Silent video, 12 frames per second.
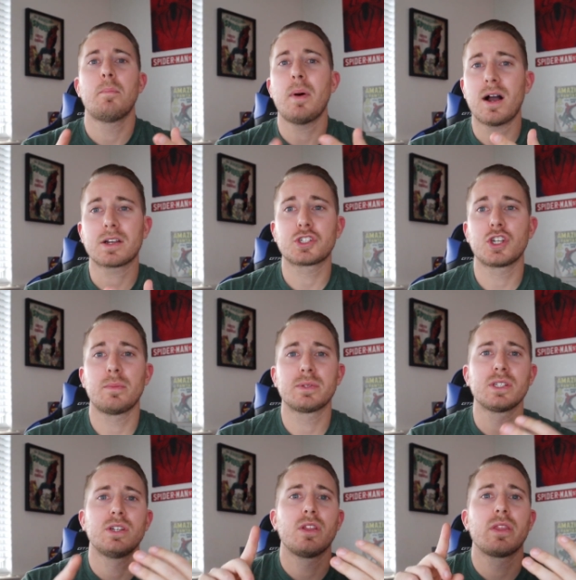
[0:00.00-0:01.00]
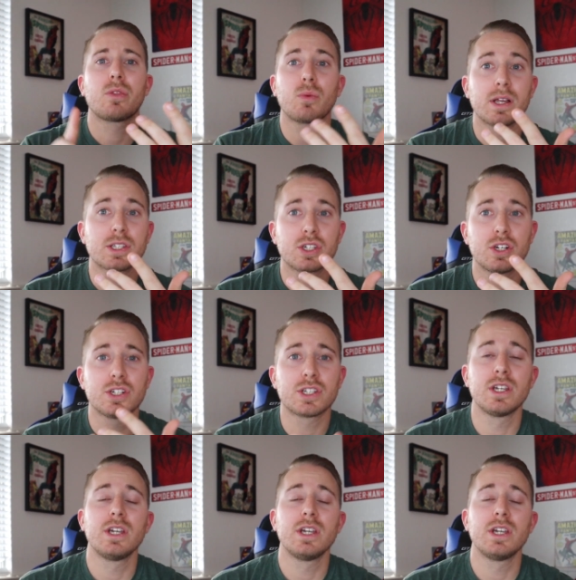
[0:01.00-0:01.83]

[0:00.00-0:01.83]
box jumps, thrusters.